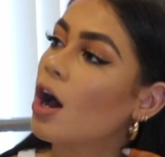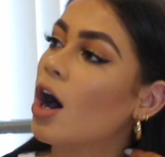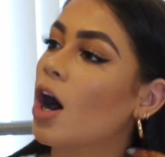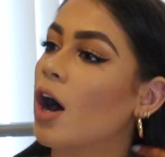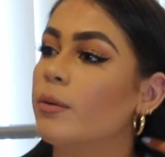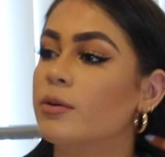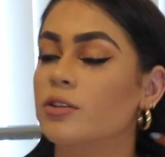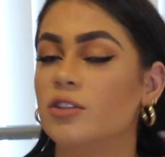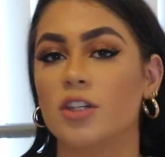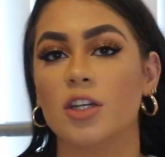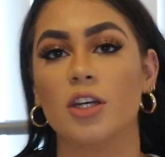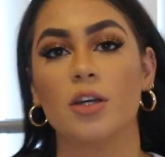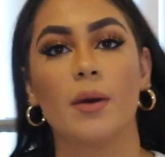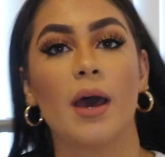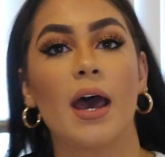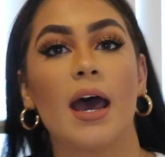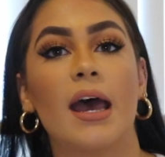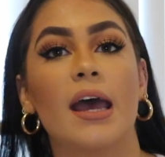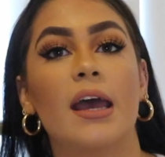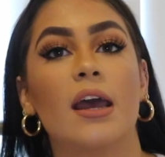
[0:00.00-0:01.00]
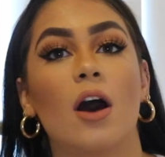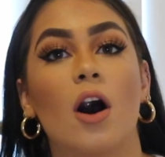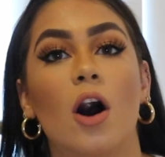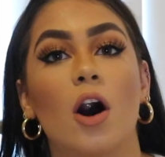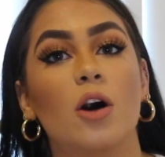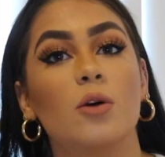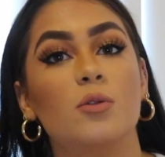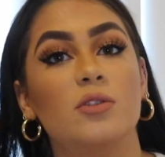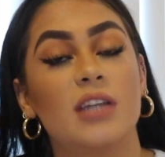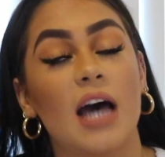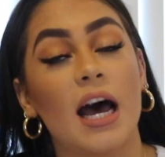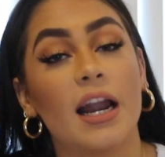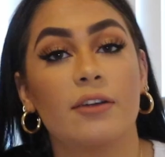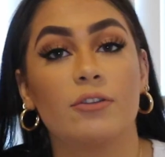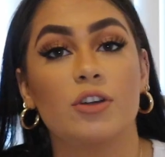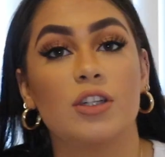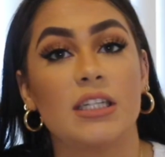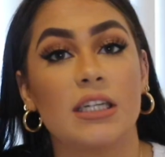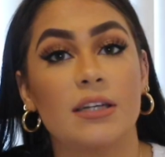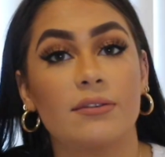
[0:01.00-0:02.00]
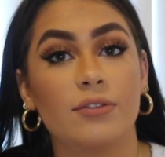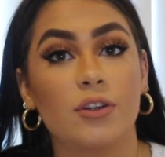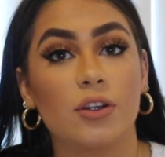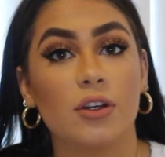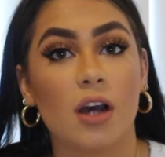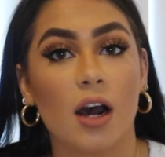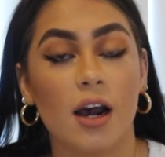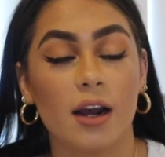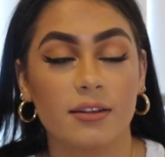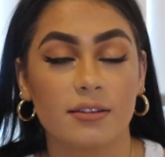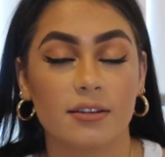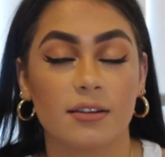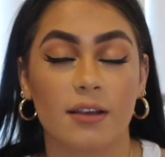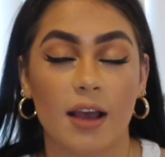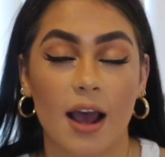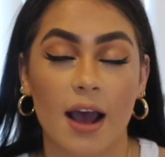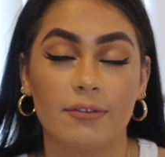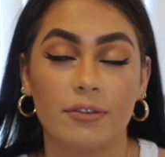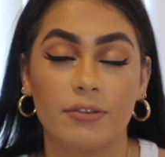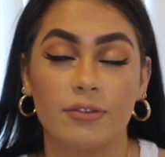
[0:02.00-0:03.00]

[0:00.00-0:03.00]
I would do a whole tanning routine for you guys because I have